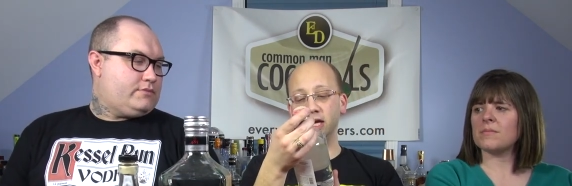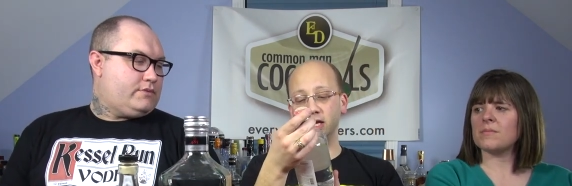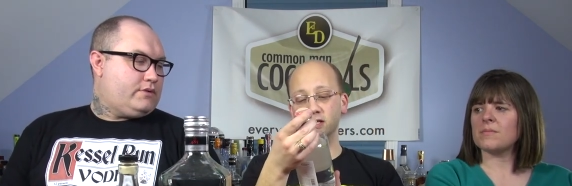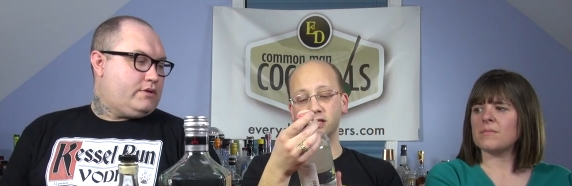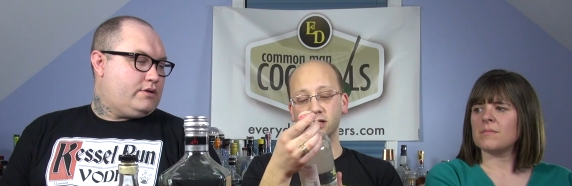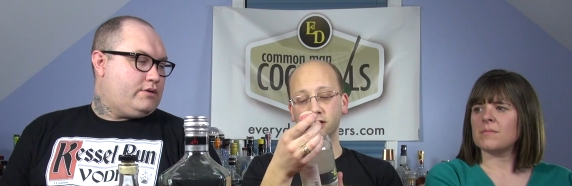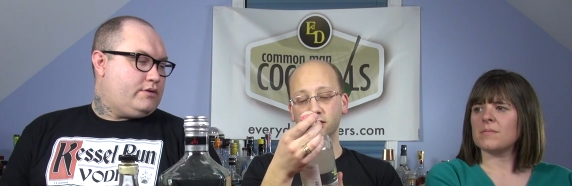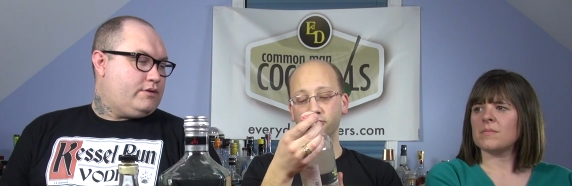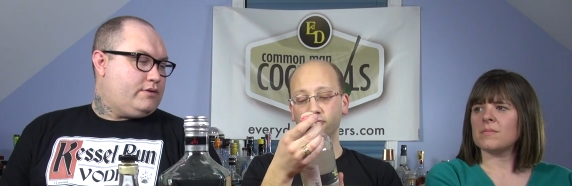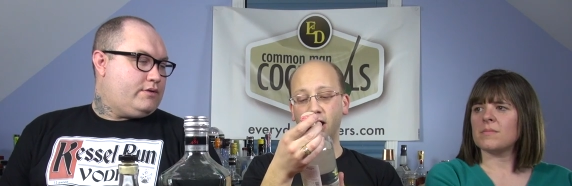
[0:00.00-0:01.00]
Speaker 1: means.
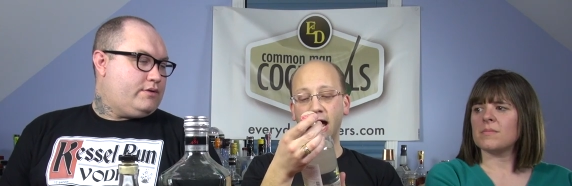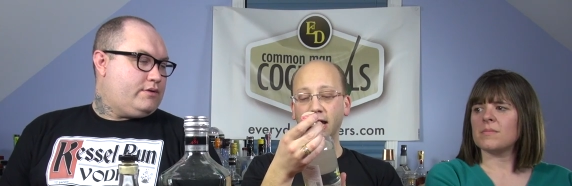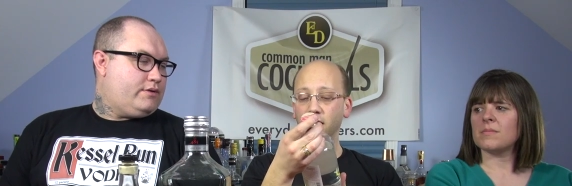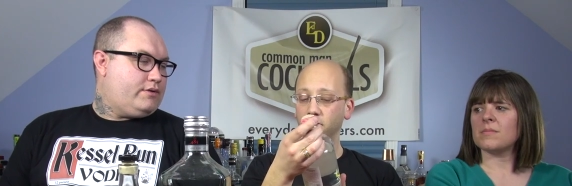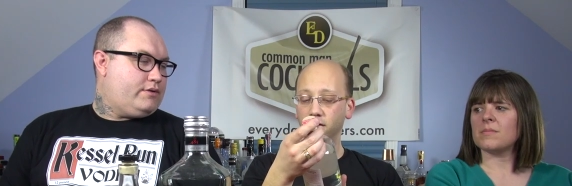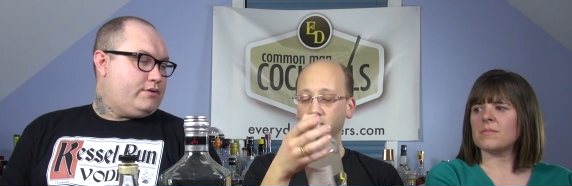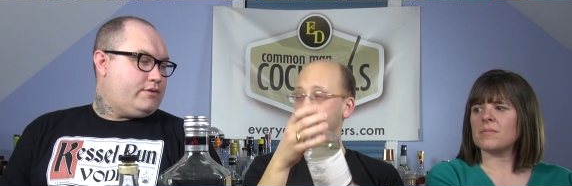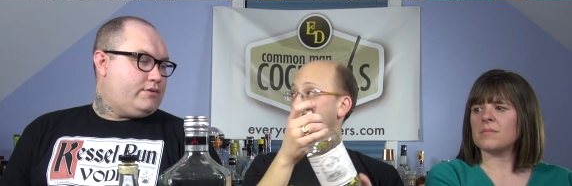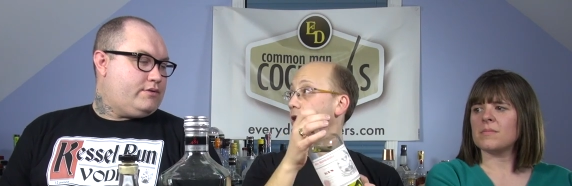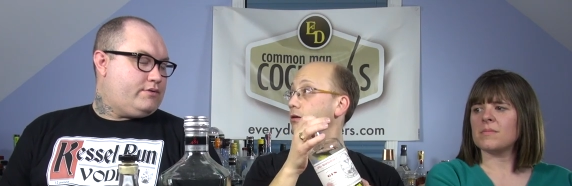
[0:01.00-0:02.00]
Rye
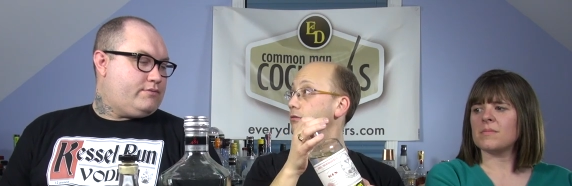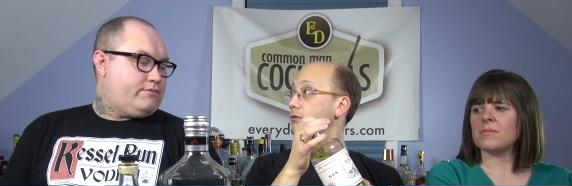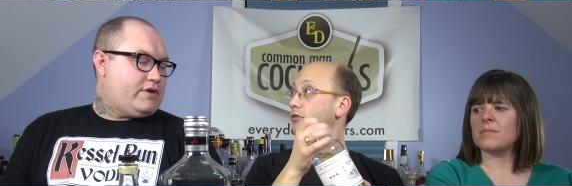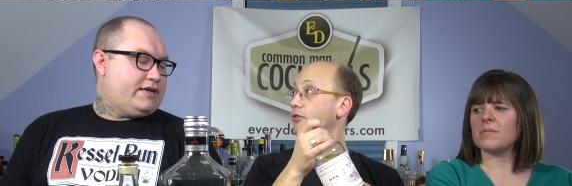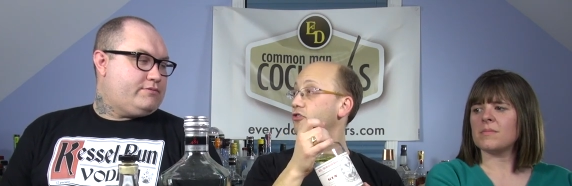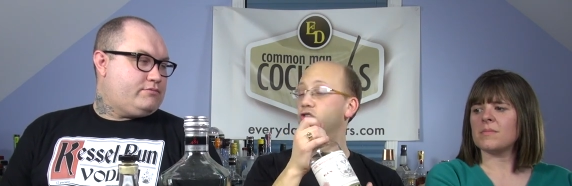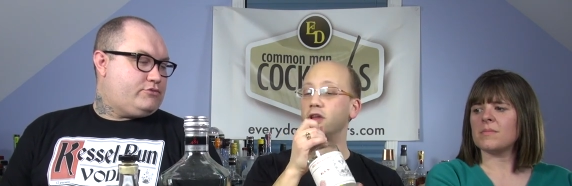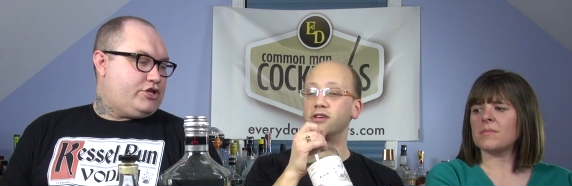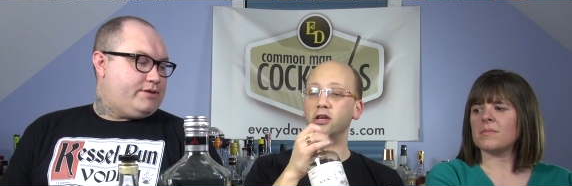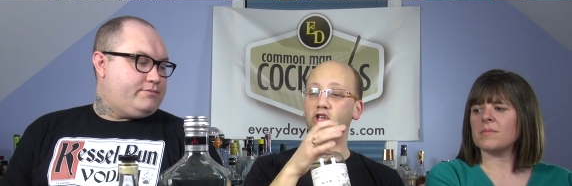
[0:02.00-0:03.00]
gin. So rye. Is,
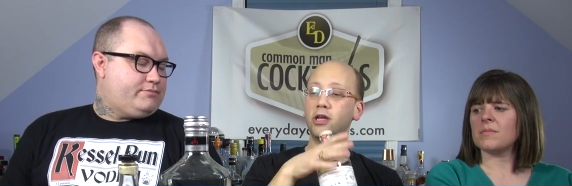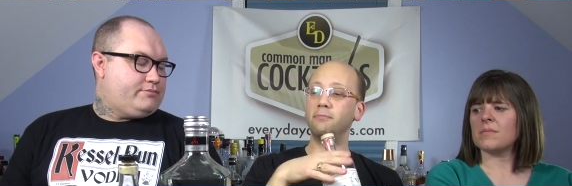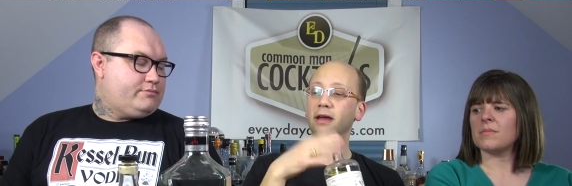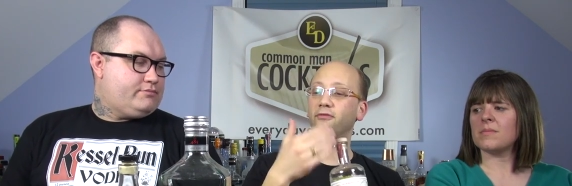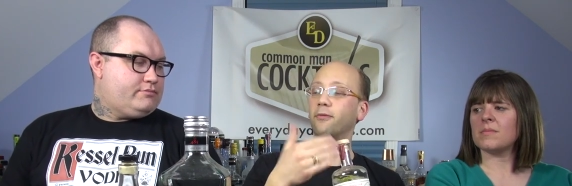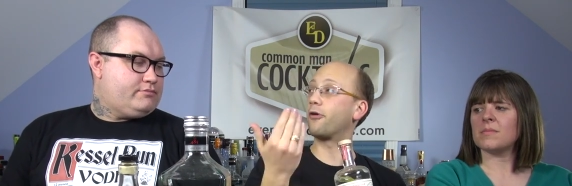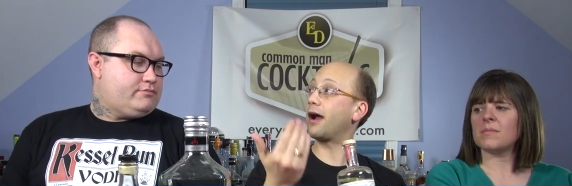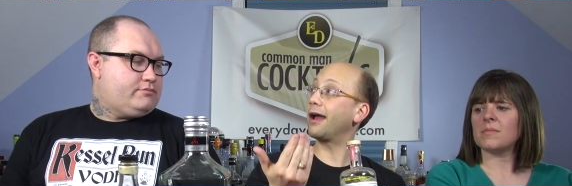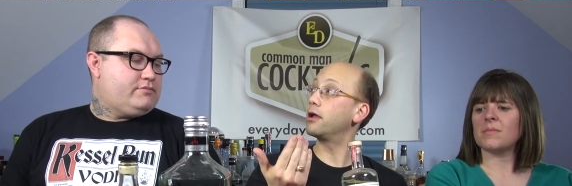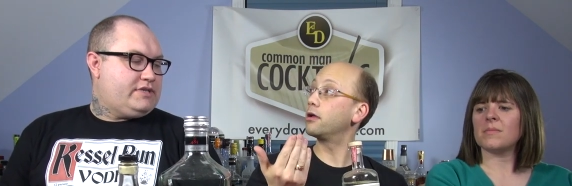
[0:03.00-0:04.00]
is gin. it gin made from
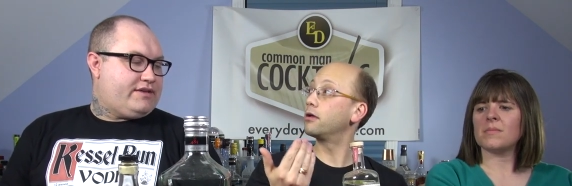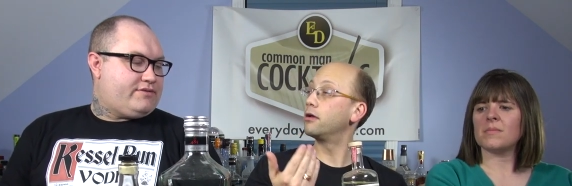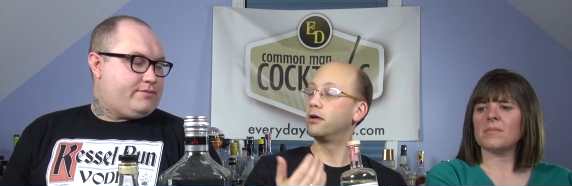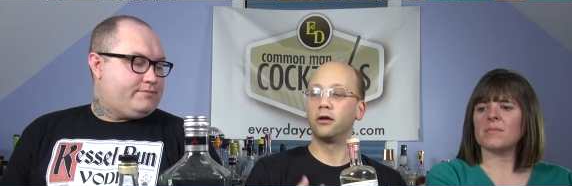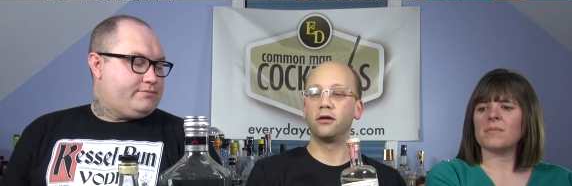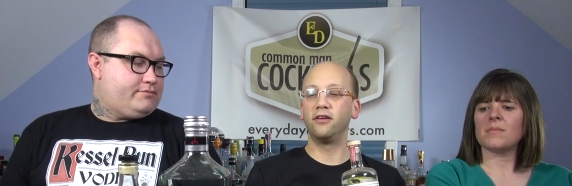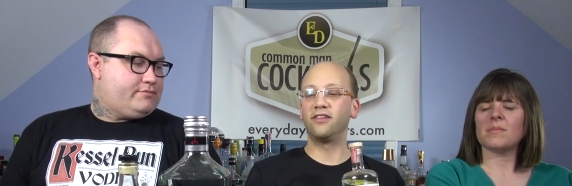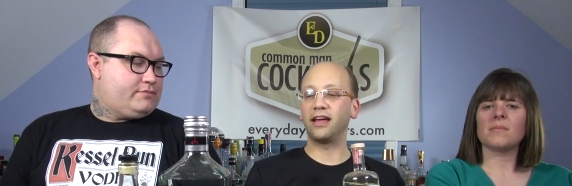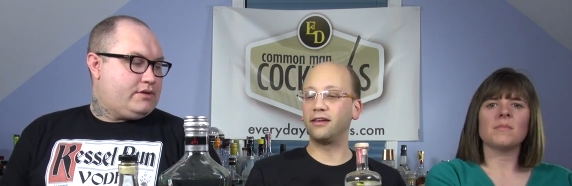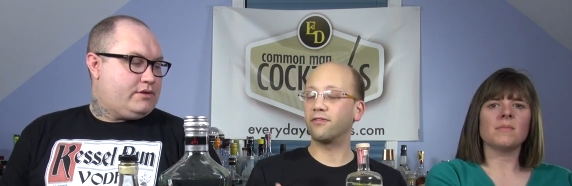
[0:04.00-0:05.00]
rye? Yes. Is
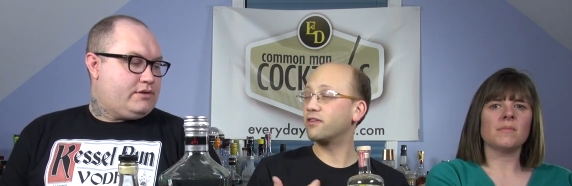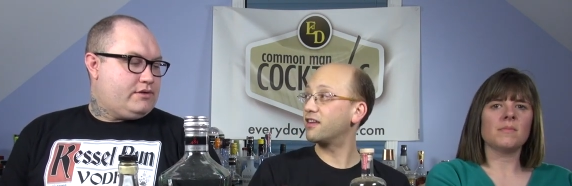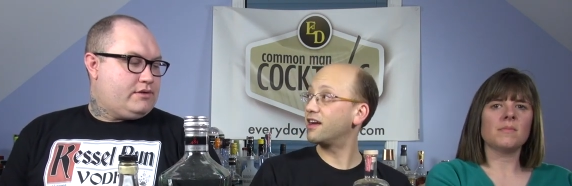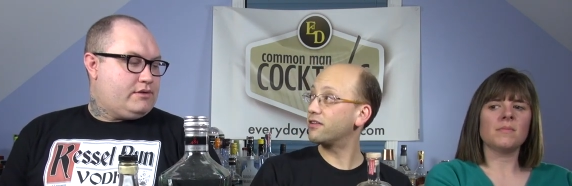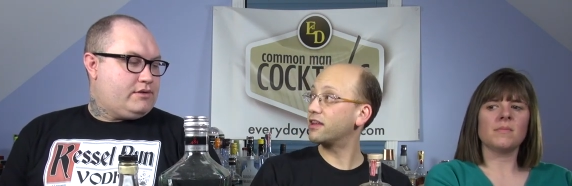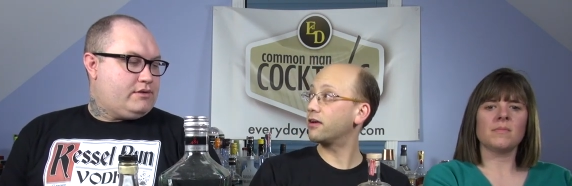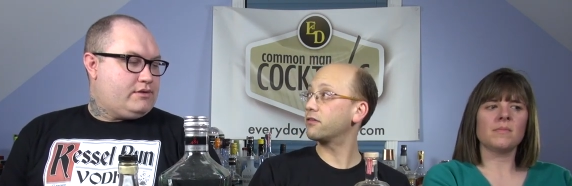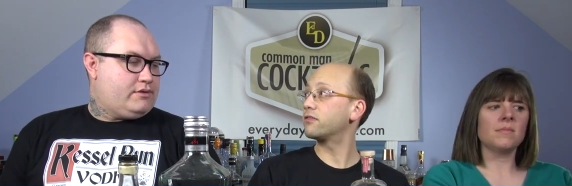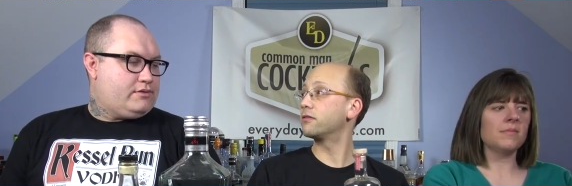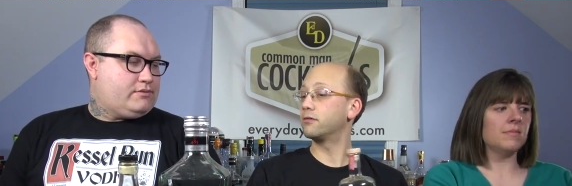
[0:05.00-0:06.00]
that different than everything
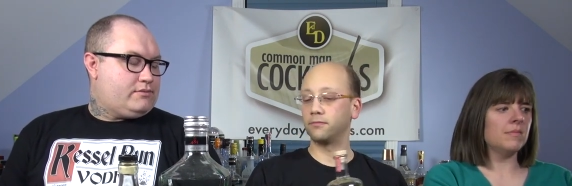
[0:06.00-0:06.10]
else?